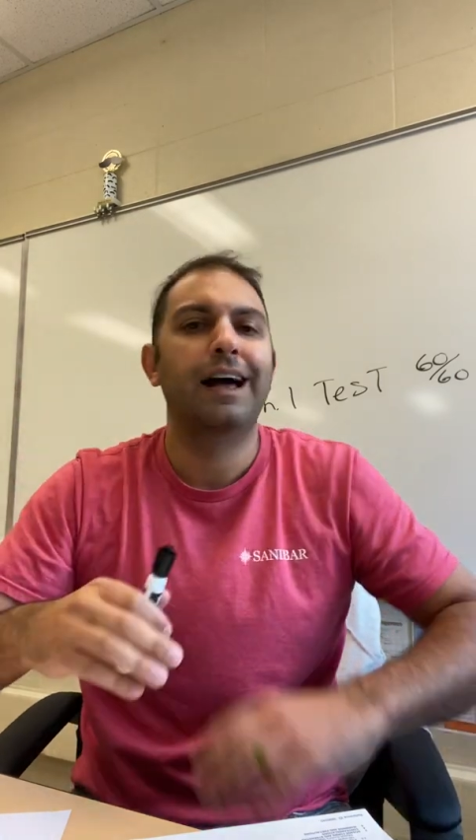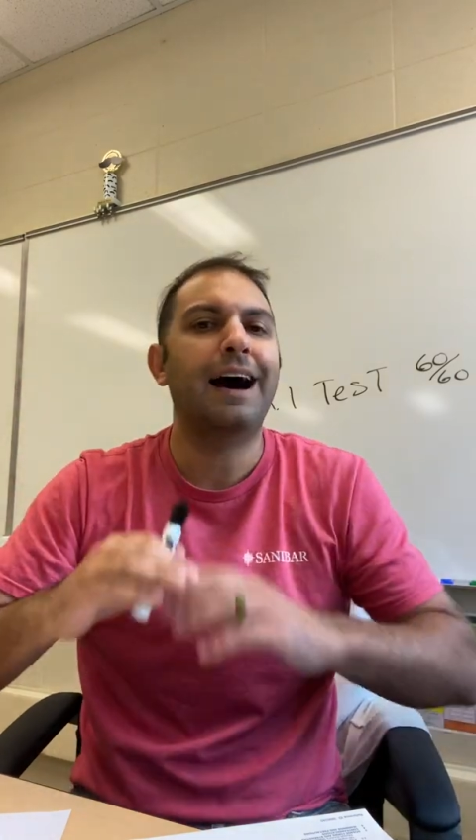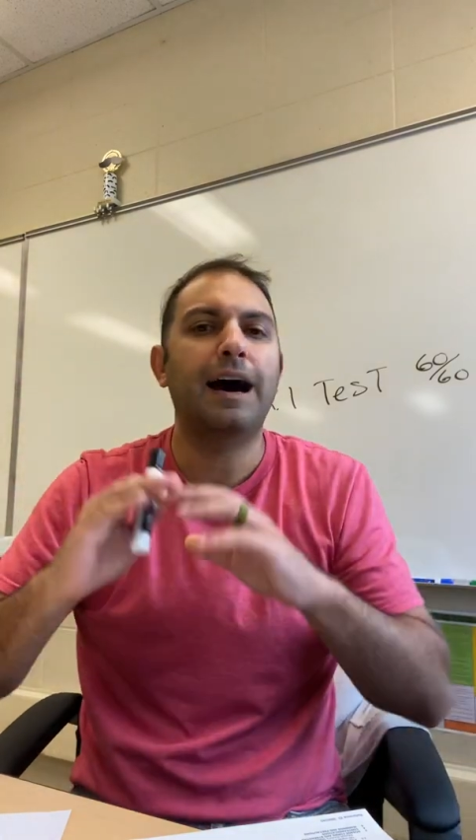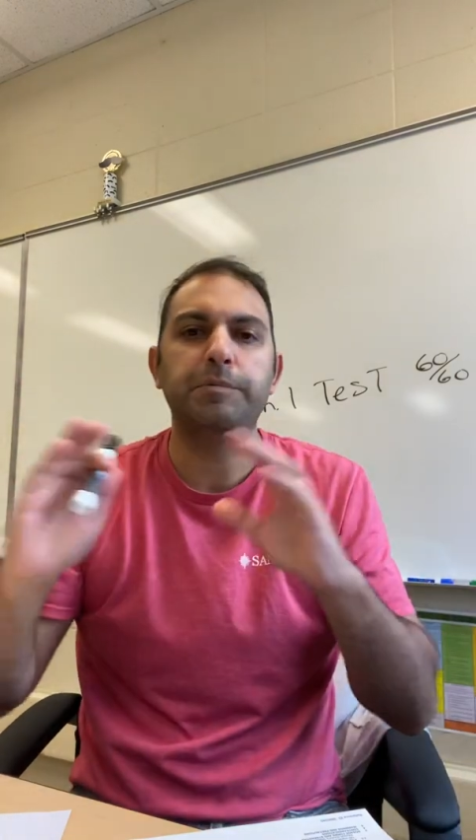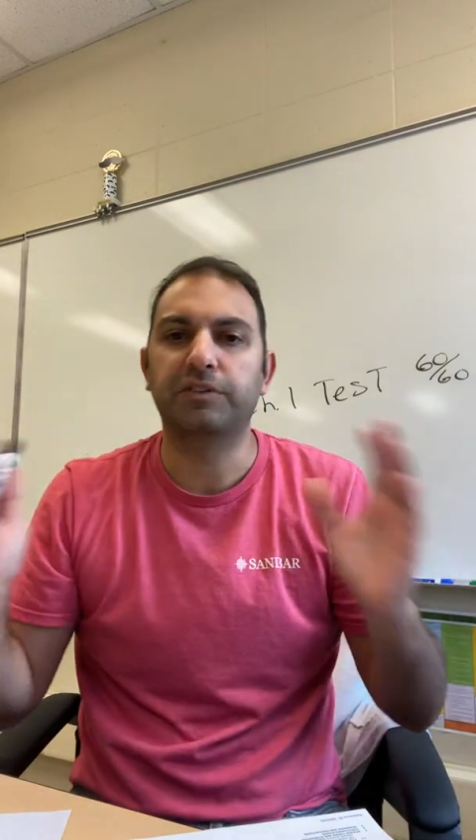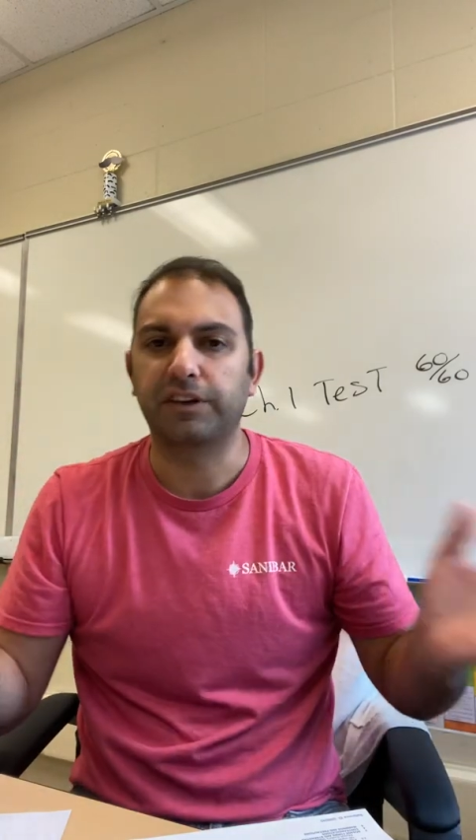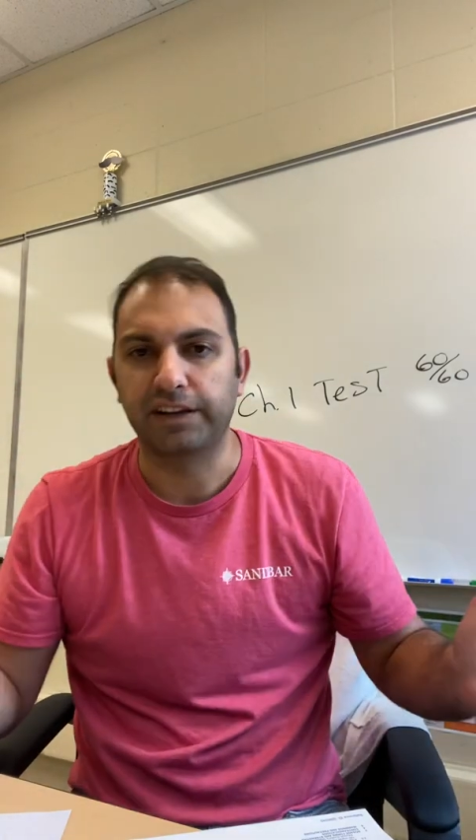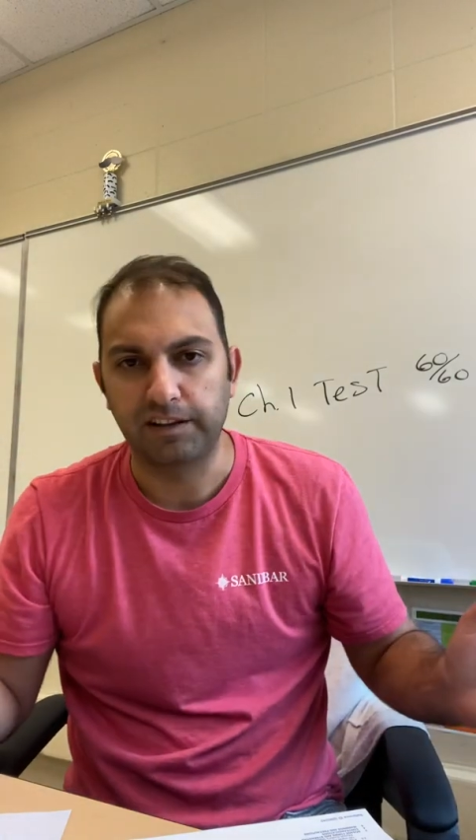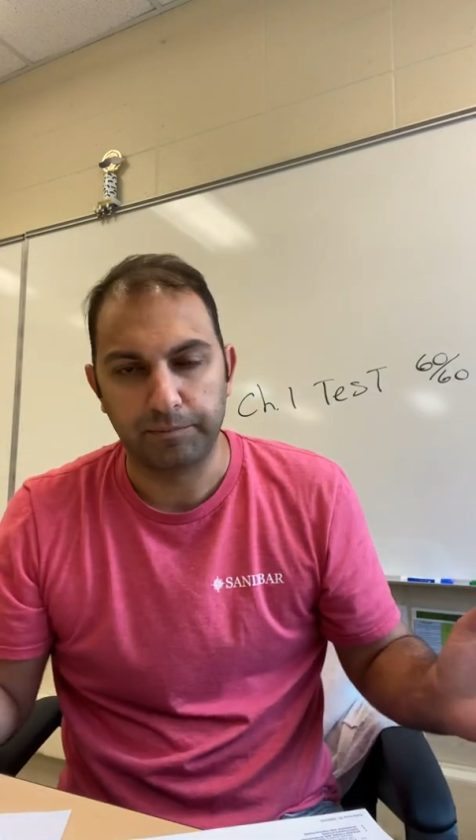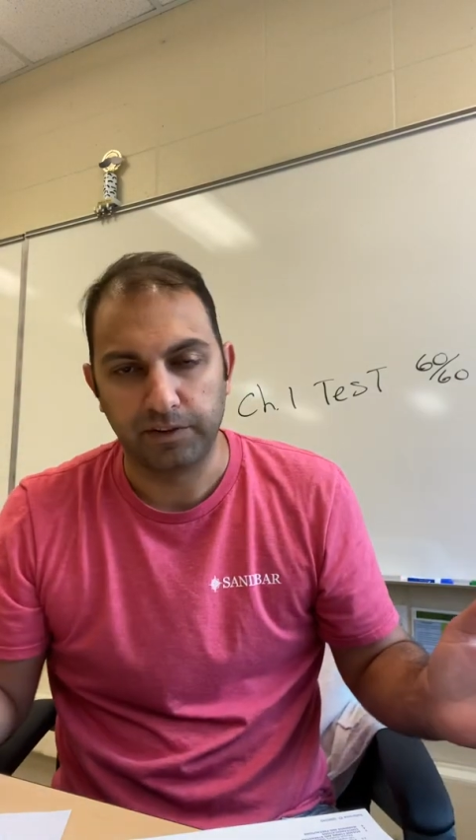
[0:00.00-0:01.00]
I'm just gonna
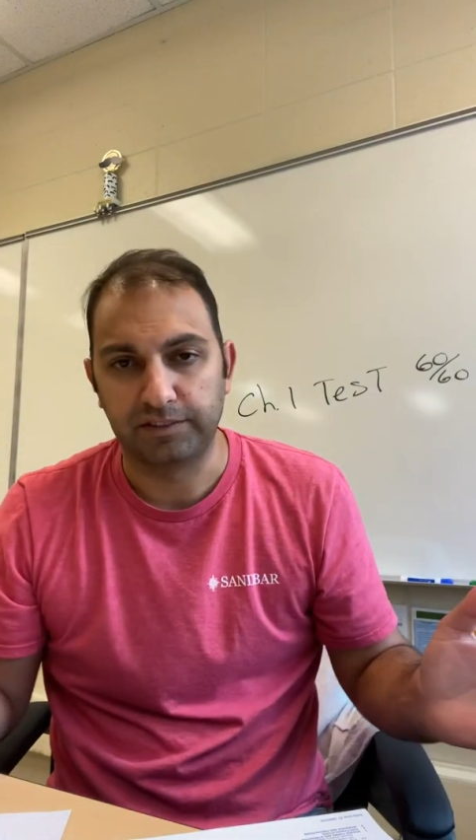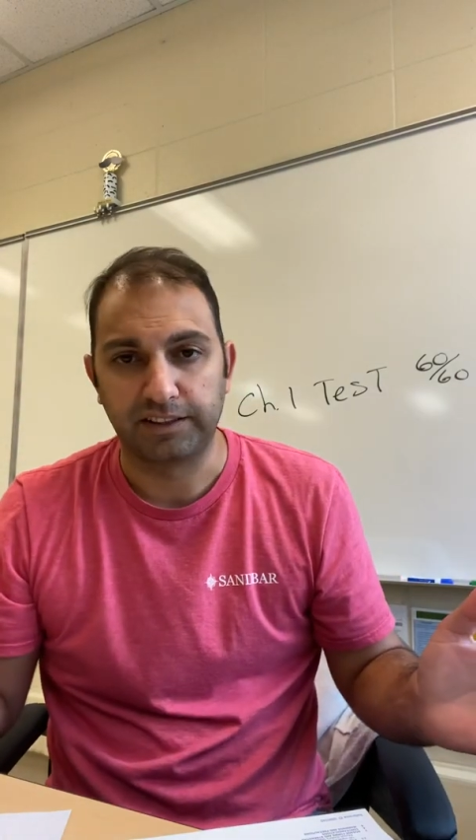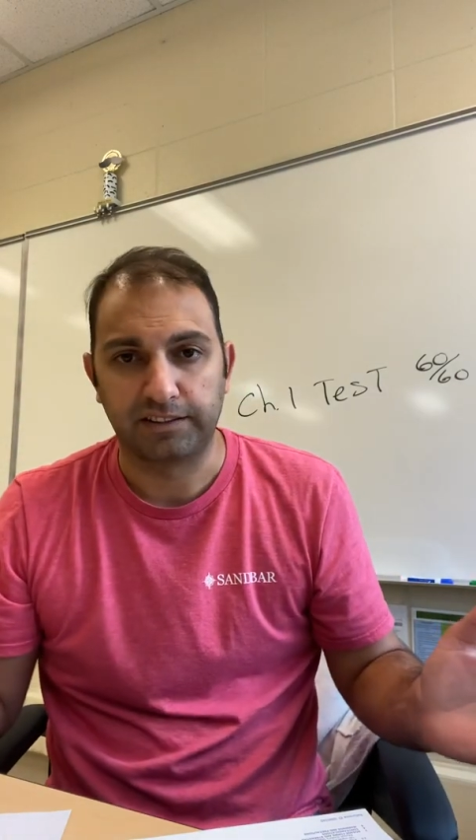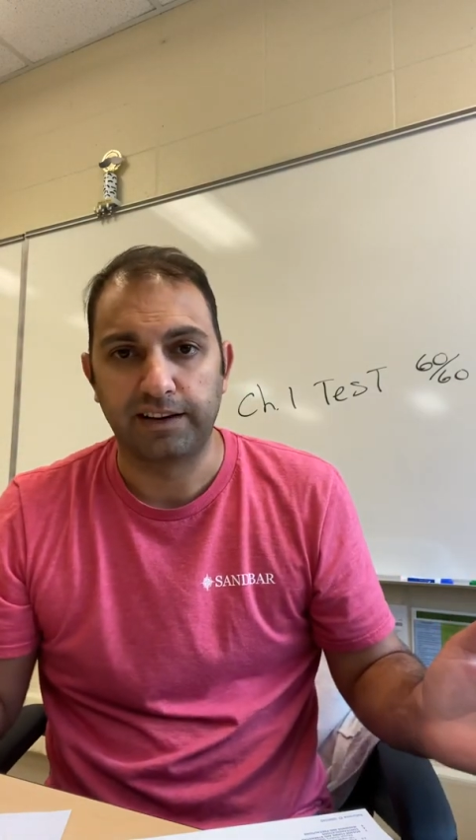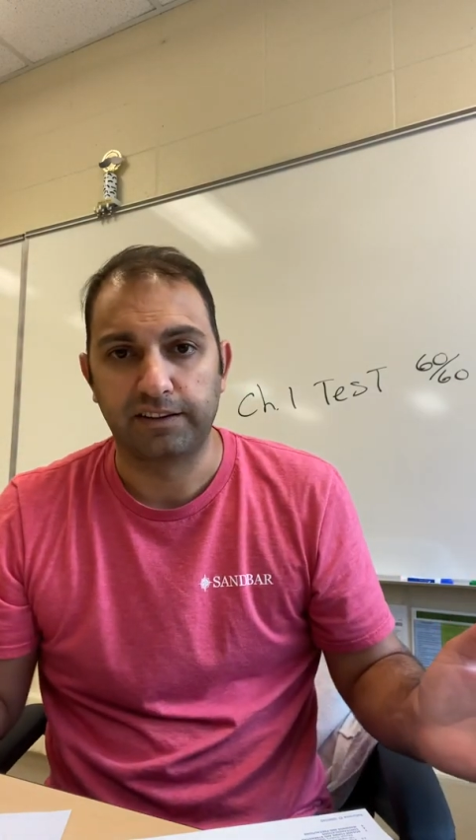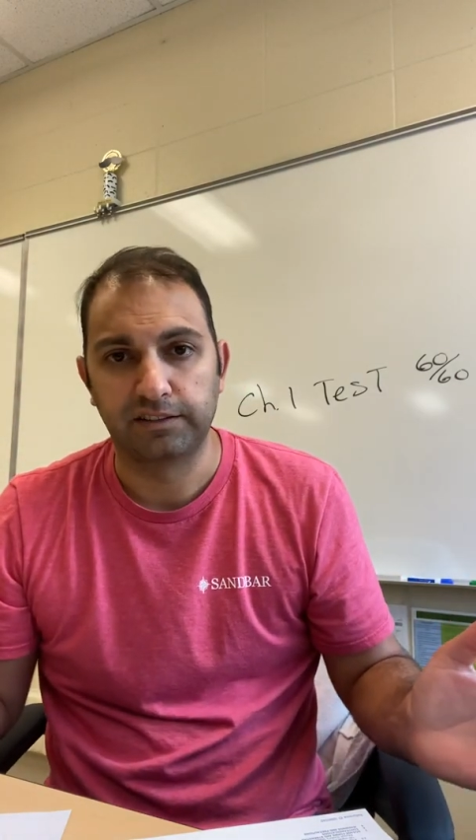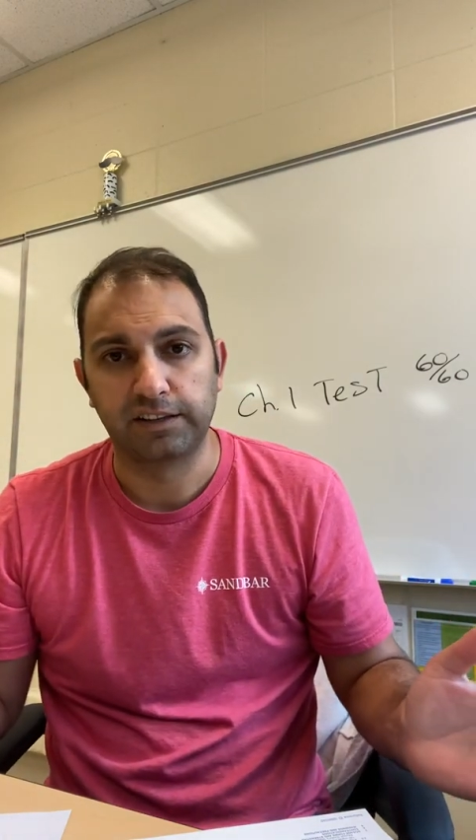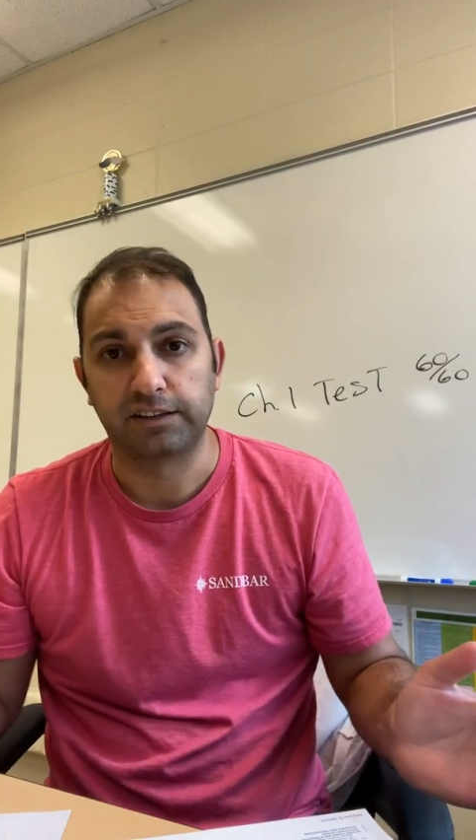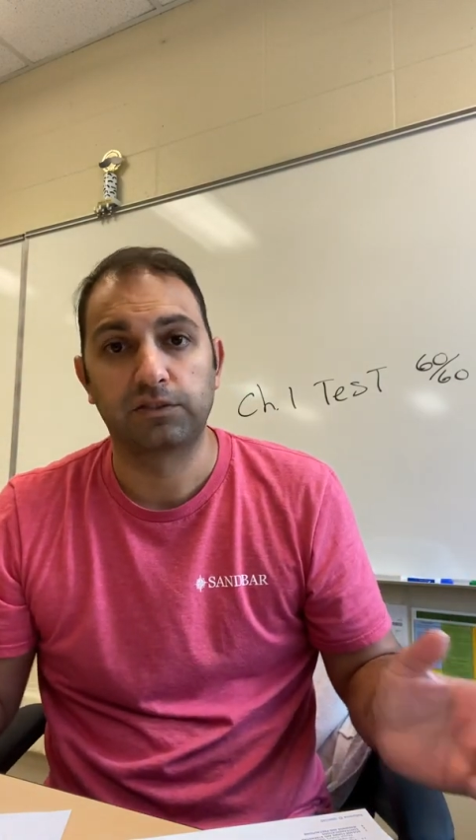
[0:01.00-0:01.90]
give them the 6 out of 6